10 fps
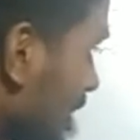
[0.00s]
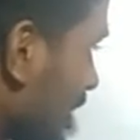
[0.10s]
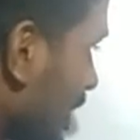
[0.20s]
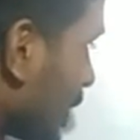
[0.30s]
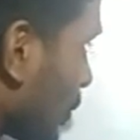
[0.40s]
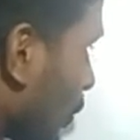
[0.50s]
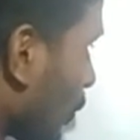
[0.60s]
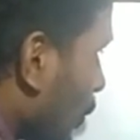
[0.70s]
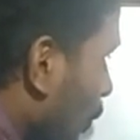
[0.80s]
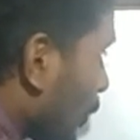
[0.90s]
zero,
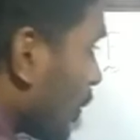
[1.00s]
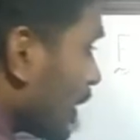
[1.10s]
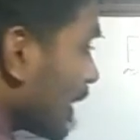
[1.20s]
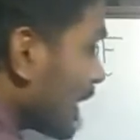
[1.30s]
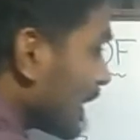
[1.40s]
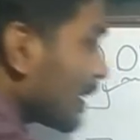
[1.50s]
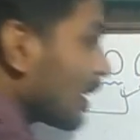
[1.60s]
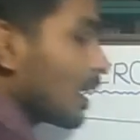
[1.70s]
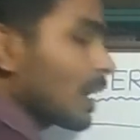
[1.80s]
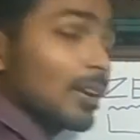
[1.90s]

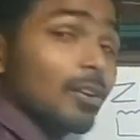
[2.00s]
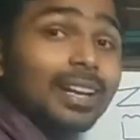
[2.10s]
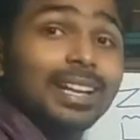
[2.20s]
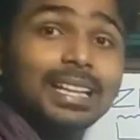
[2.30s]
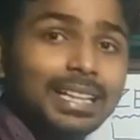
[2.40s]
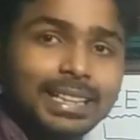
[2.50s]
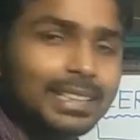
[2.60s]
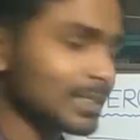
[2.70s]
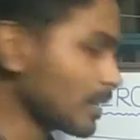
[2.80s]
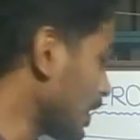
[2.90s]
not an
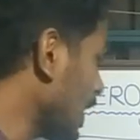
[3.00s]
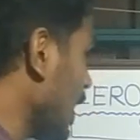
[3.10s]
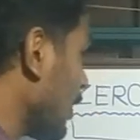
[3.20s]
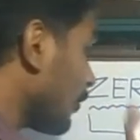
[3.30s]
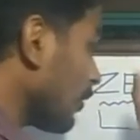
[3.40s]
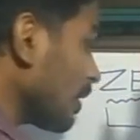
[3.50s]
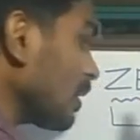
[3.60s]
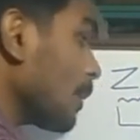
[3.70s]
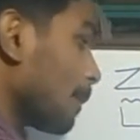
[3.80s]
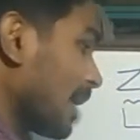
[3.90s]
integer.
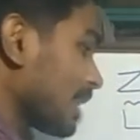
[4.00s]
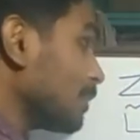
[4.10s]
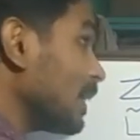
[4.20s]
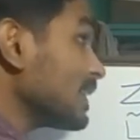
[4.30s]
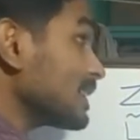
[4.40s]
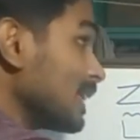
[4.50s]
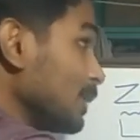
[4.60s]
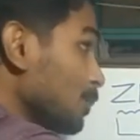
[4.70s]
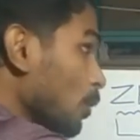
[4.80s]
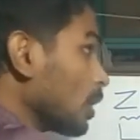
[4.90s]
For mathematics
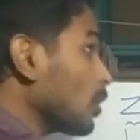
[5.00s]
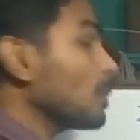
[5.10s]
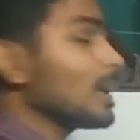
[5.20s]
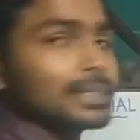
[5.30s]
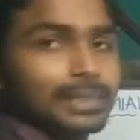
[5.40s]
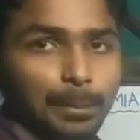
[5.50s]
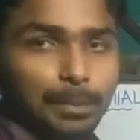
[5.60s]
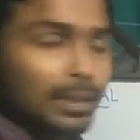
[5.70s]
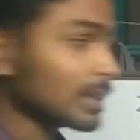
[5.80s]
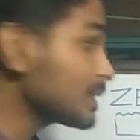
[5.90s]
in polynomial
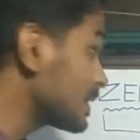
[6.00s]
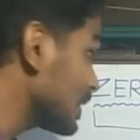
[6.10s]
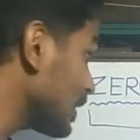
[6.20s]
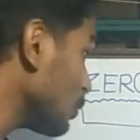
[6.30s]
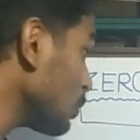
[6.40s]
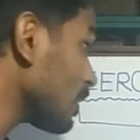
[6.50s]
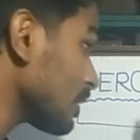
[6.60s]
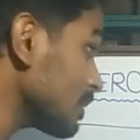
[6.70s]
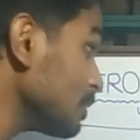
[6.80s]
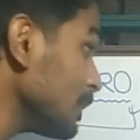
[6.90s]
chapter, 0
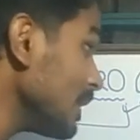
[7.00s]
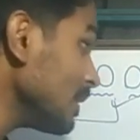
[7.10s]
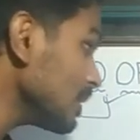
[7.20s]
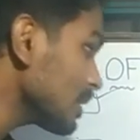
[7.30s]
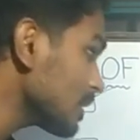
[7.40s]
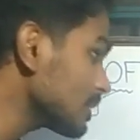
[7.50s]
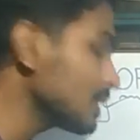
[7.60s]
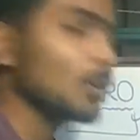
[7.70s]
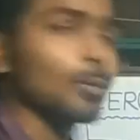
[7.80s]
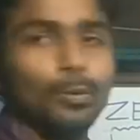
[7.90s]
doesn't mean
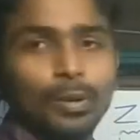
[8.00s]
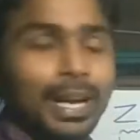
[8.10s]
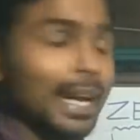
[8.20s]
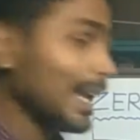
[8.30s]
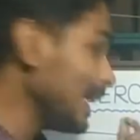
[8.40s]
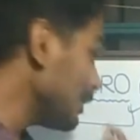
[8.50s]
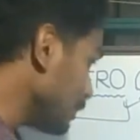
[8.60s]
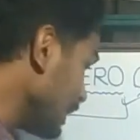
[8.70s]
0. It